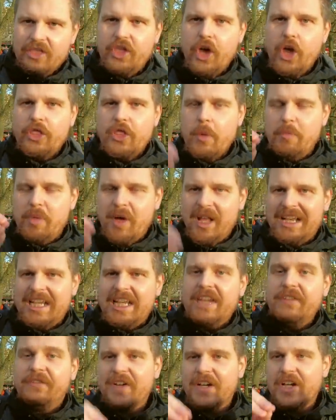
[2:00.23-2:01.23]
that the
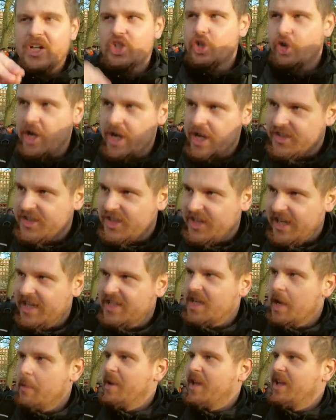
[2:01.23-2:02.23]
belief in a Trinity
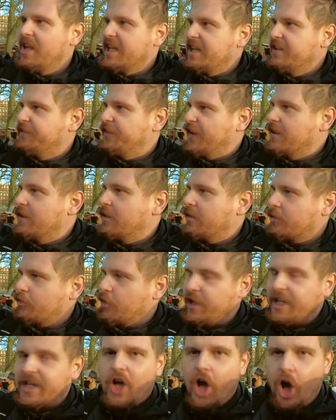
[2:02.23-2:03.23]
is a belief in
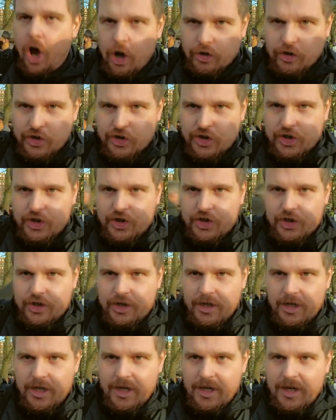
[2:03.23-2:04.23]
three gods.
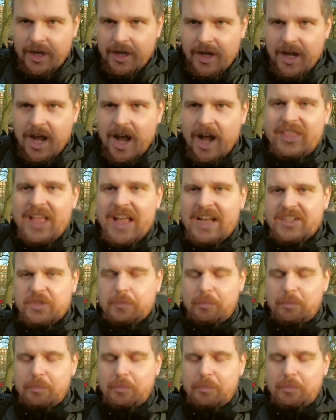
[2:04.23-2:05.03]
And that's